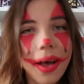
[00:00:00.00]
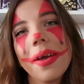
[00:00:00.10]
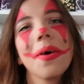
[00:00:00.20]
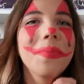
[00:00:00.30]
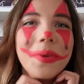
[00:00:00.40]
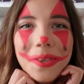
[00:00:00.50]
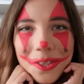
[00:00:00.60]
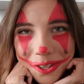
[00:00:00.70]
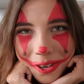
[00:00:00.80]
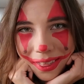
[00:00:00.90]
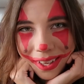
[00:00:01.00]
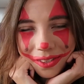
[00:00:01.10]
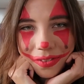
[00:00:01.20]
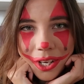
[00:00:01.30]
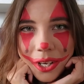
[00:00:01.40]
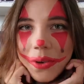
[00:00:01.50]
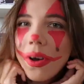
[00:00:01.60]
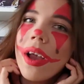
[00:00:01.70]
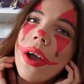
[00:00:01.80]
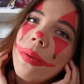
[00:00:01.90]
I hope you enjoyed this video.
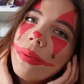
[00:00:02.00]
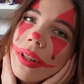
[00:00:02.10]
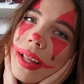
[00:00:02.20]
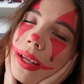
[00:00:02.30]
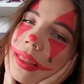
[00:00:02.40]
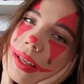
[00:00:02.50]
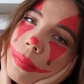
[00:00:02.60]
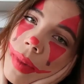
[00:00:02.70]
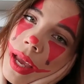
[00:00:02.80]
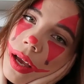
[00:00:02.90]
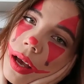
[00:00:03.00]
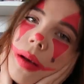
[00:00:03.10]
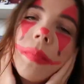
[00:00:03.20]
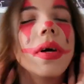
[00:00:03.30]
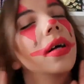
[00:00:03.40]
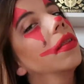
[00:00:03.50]
I hope you liked that makeup